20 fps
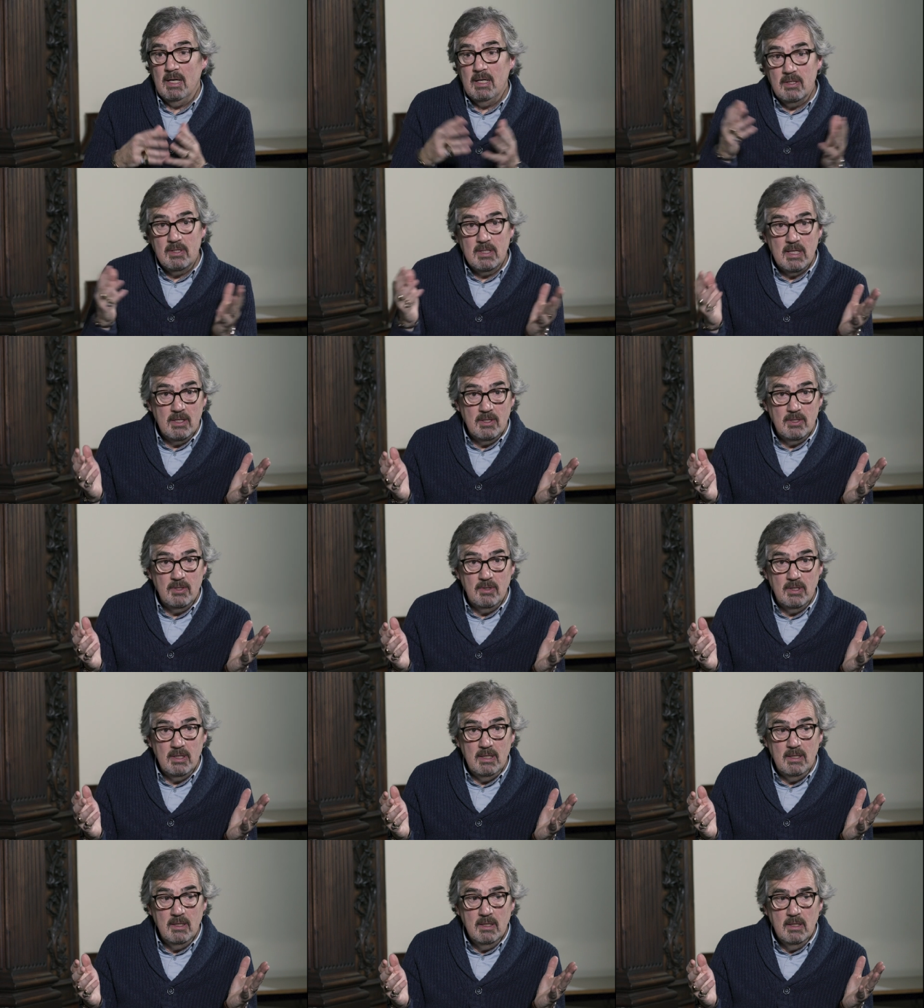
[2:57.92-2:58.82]
any
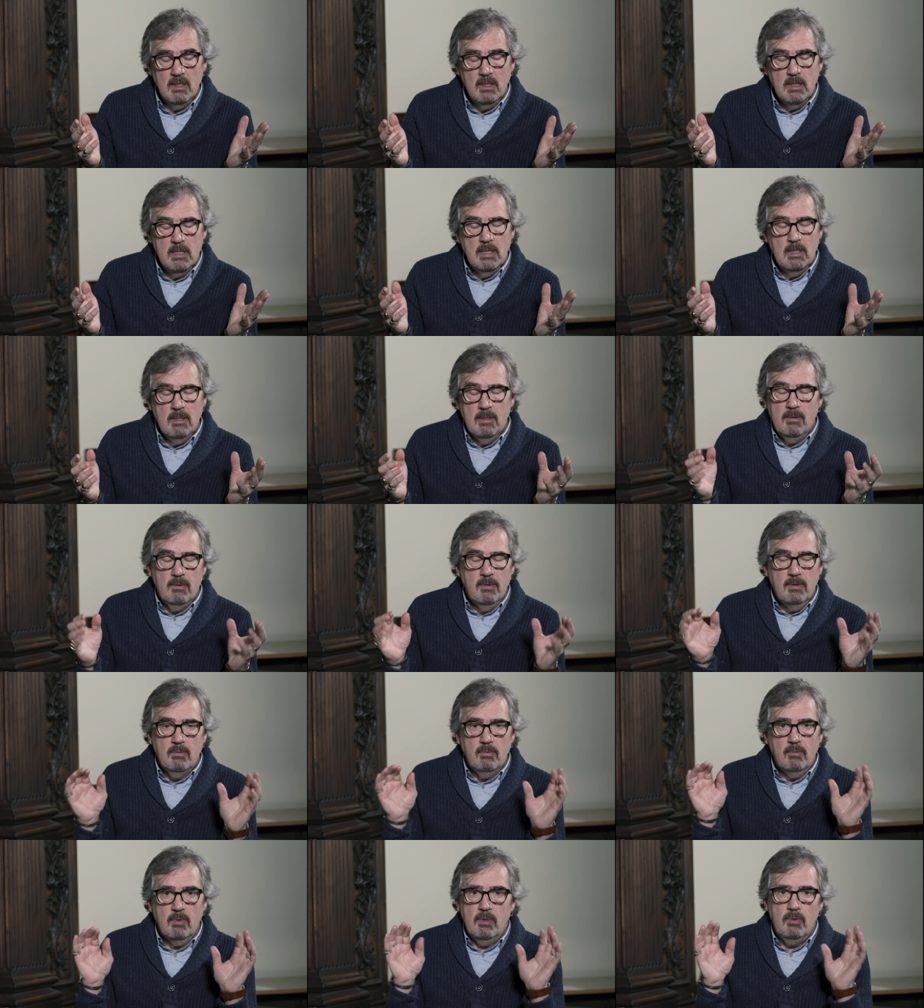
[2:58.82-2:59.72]
century,
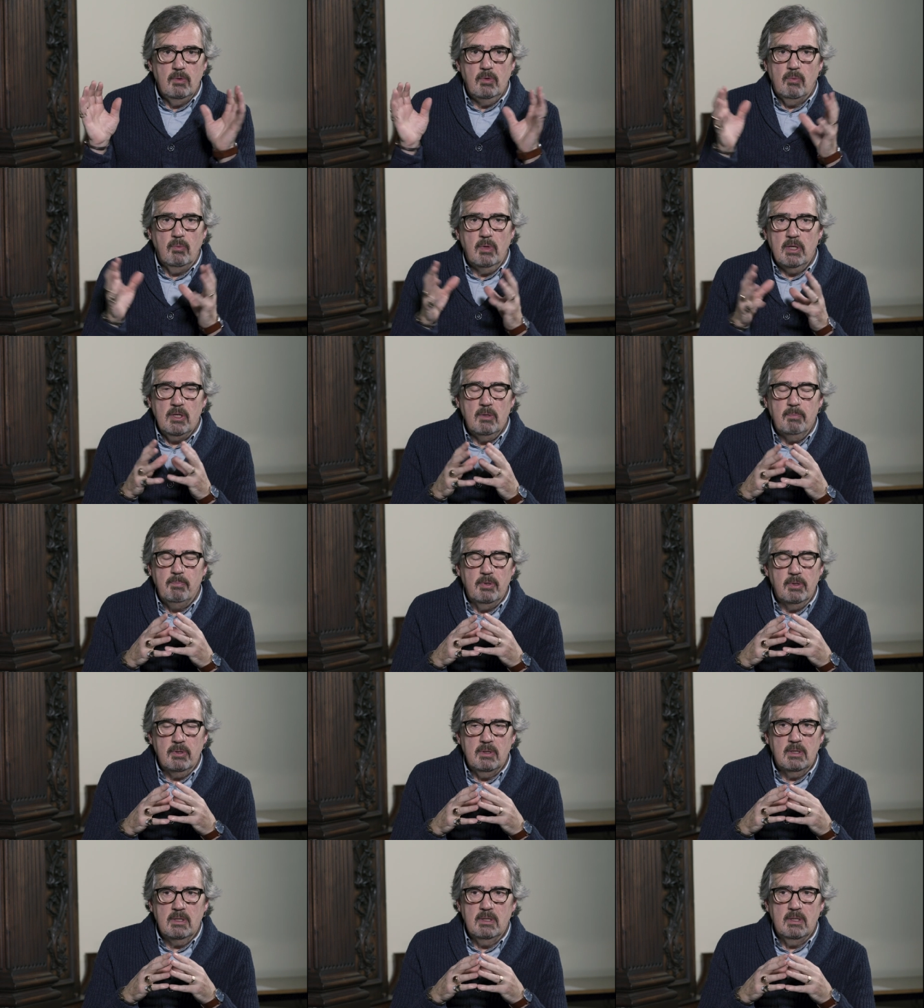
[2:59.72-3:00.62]
when you
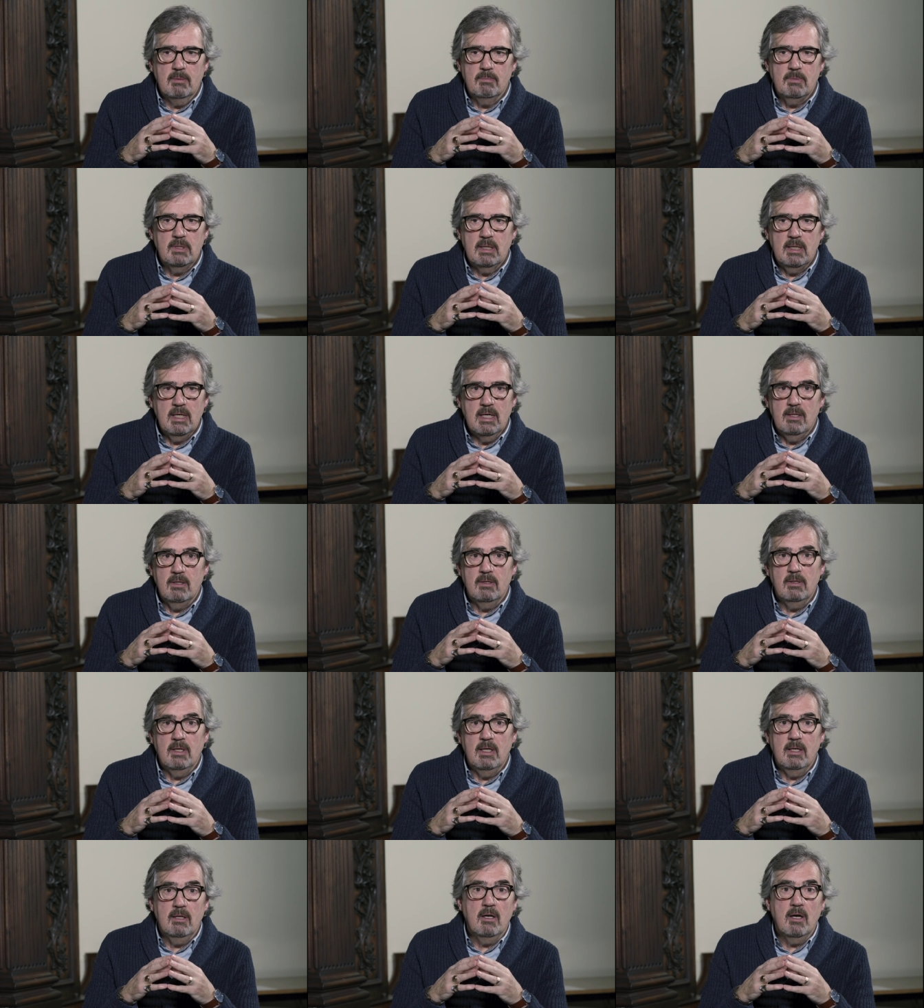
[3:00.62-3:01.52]
put them together,
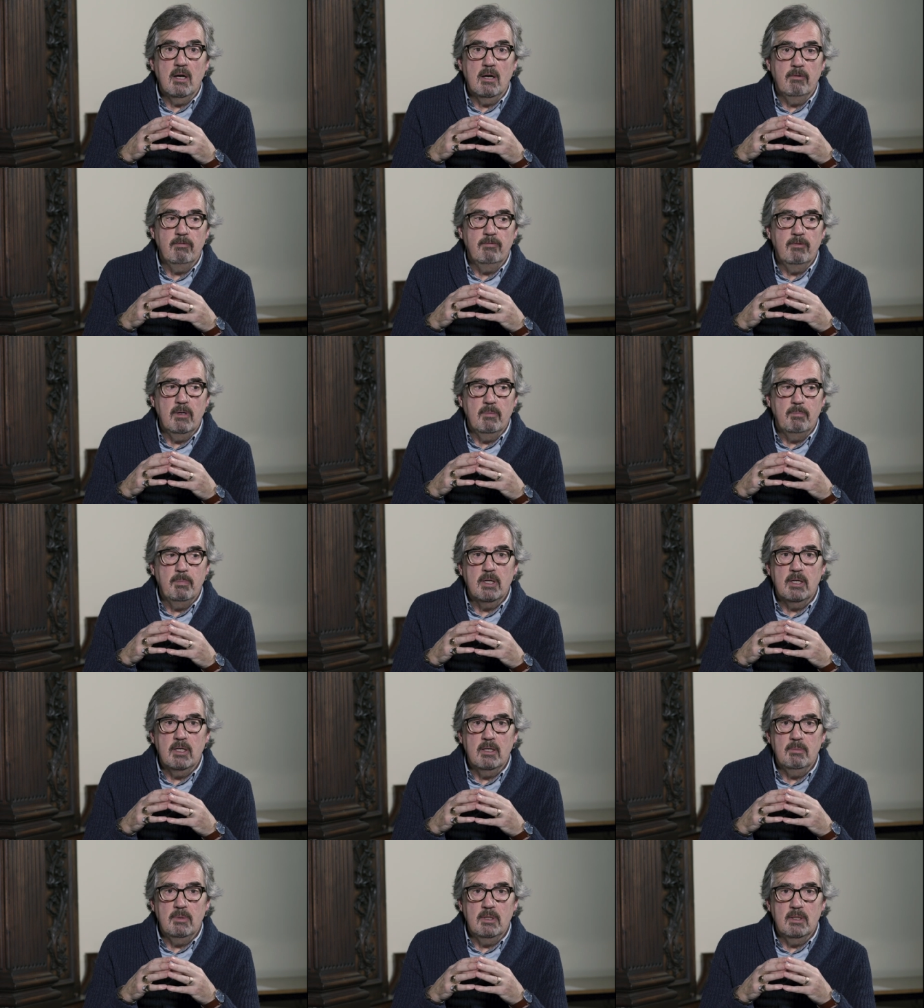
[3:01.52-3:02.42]
they are of a
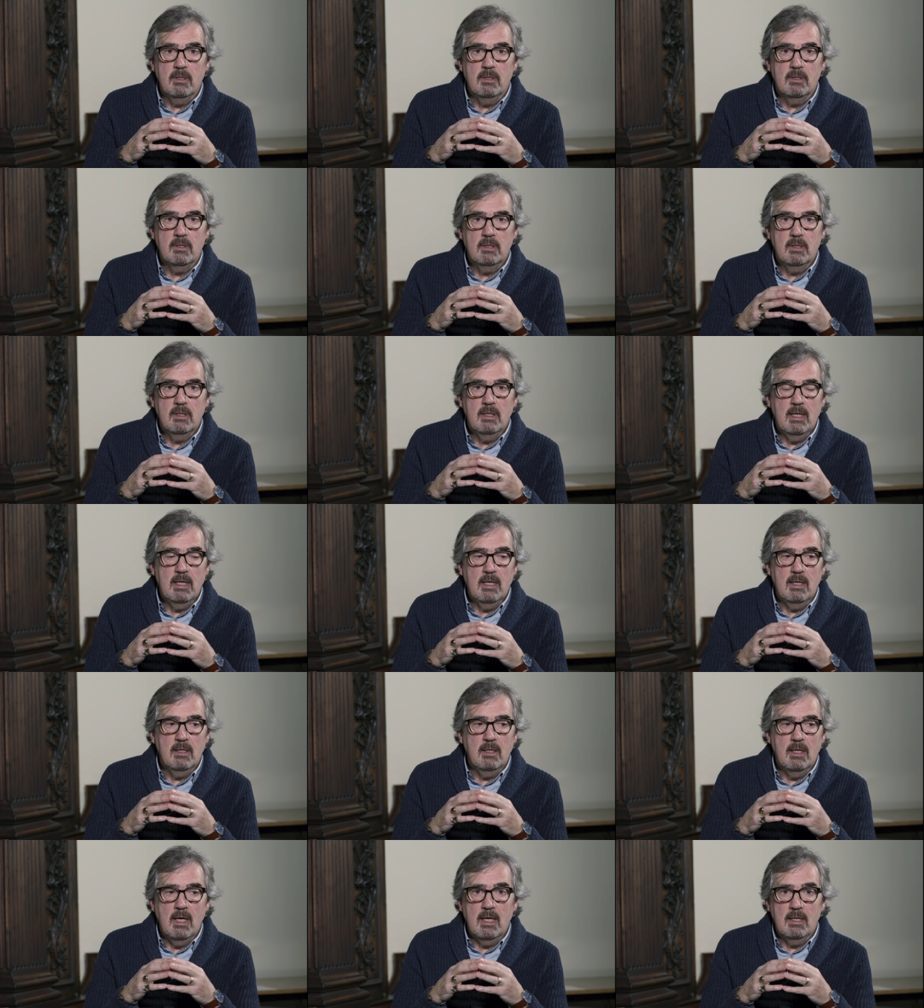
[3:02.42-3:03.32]
permanent uh,